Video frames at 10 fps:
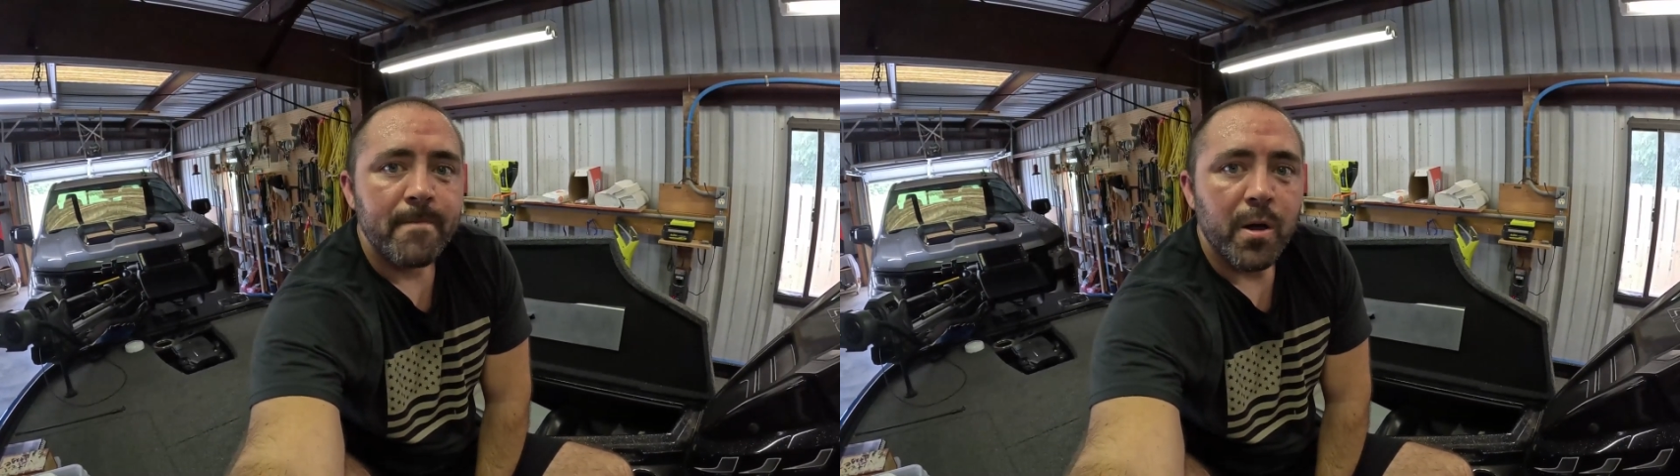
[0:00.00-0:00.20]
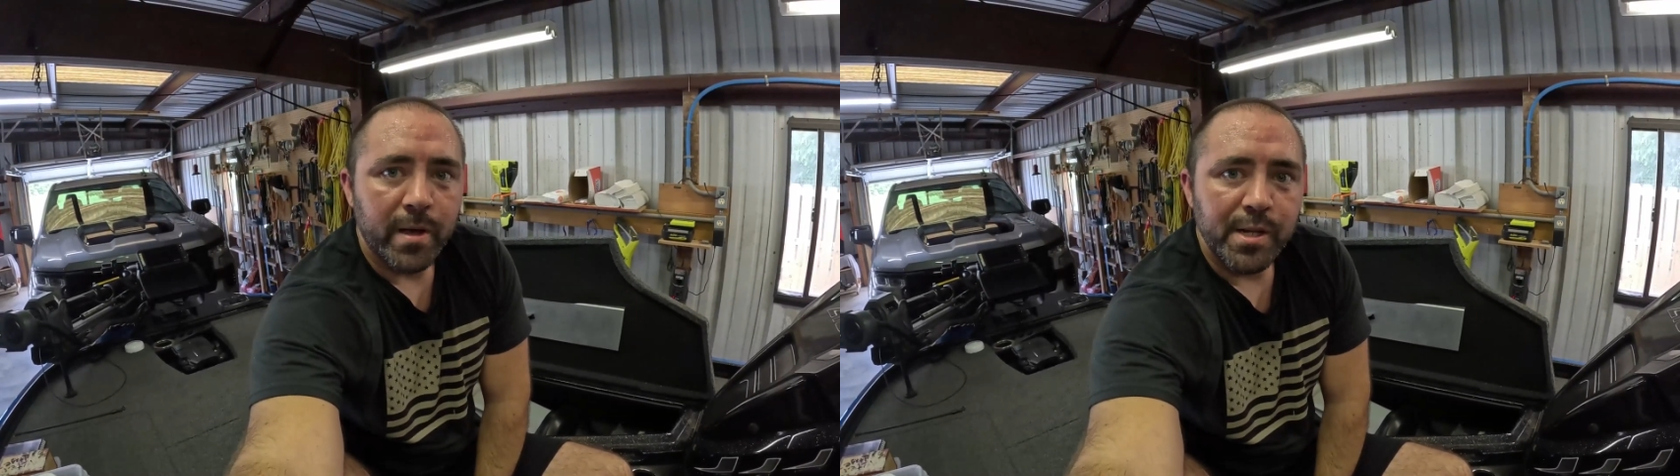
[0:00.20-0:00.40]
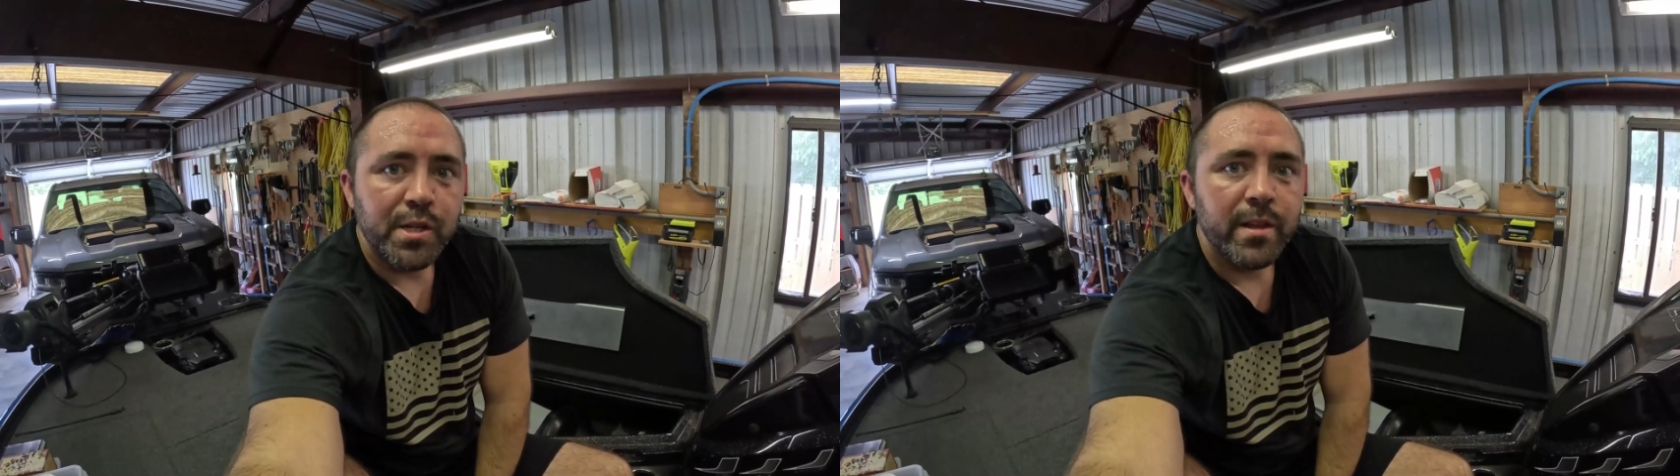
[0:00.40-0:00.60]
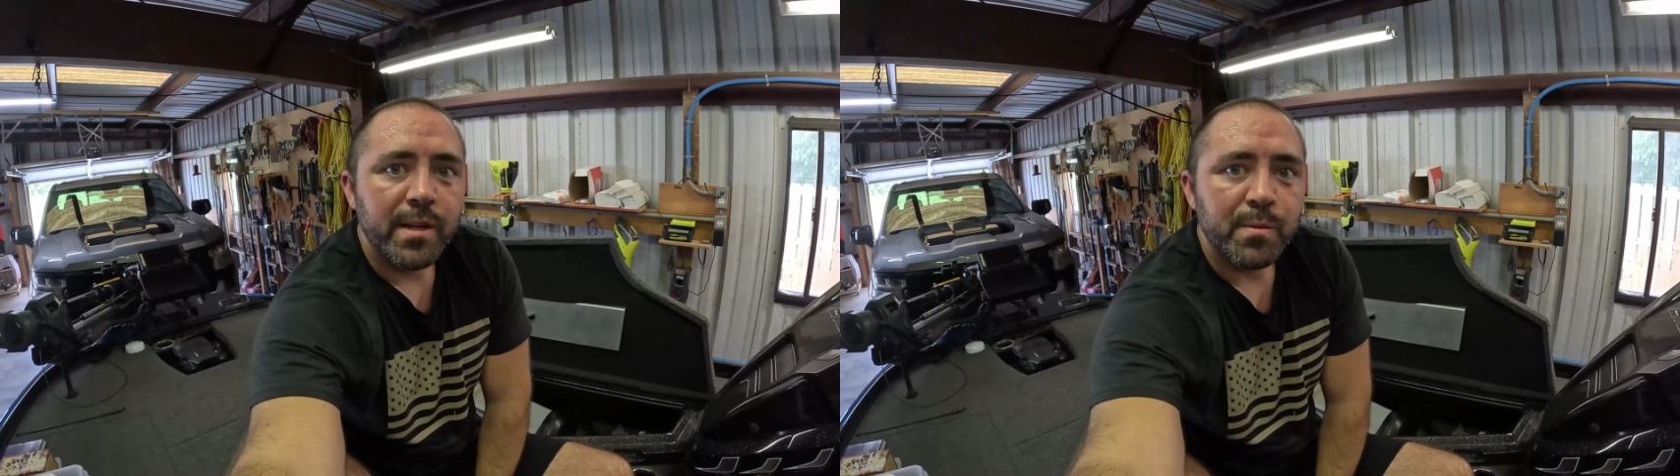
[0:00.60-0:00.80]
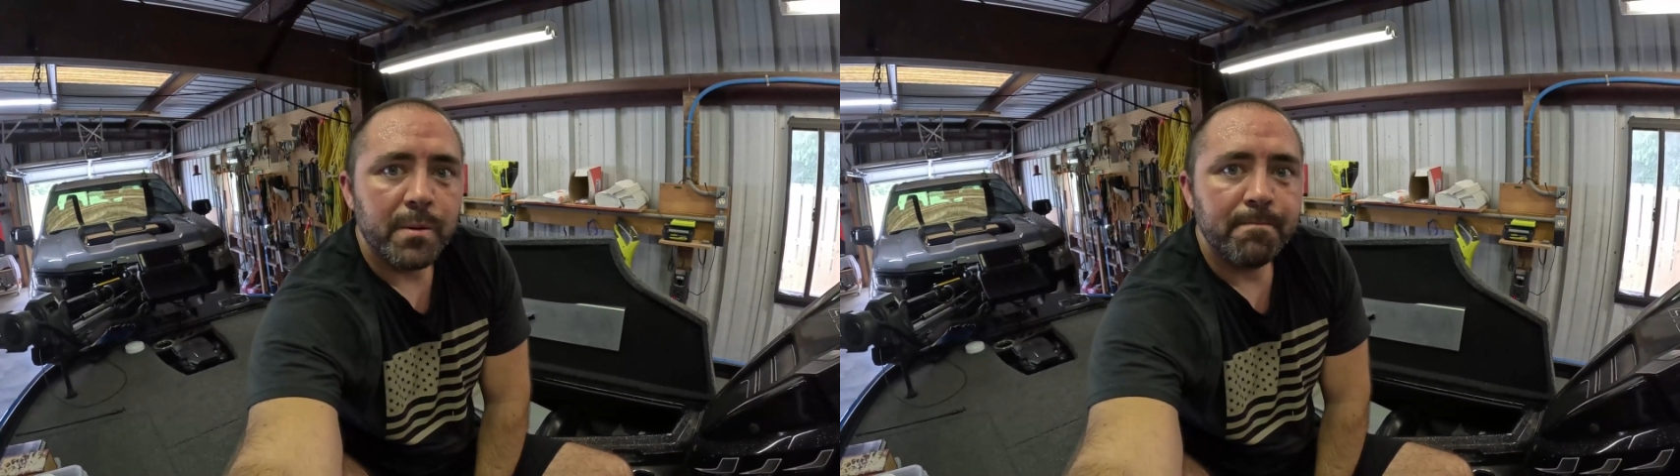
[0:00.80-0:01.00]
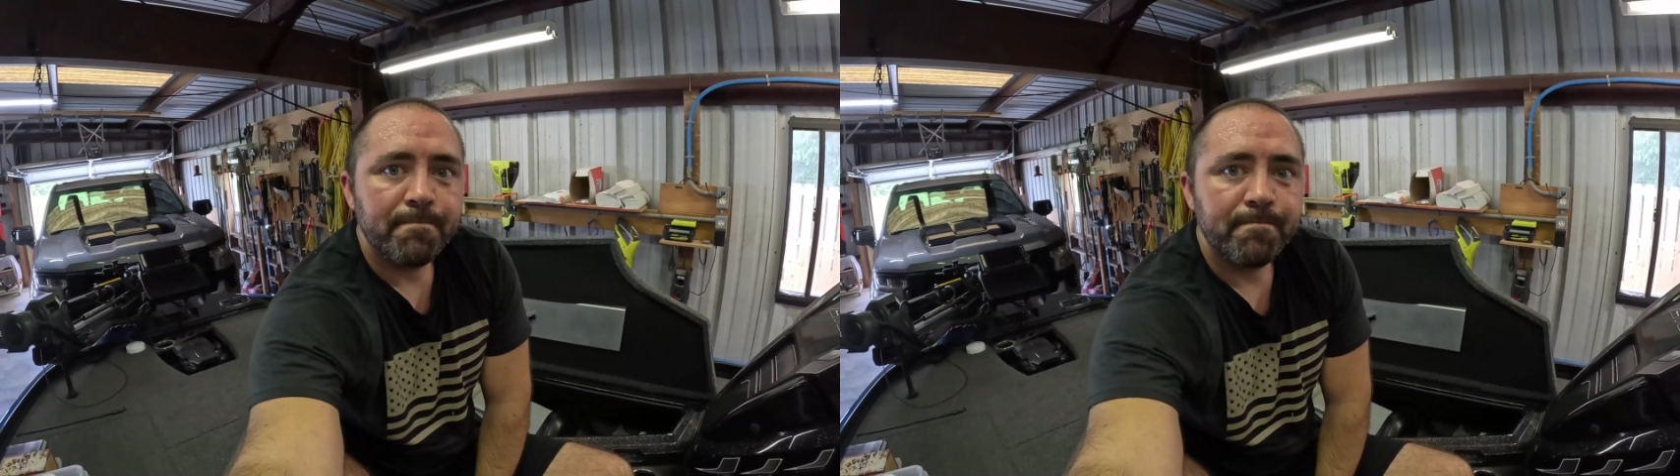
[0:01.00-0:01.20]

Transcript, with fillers: I'll catch you in the next one.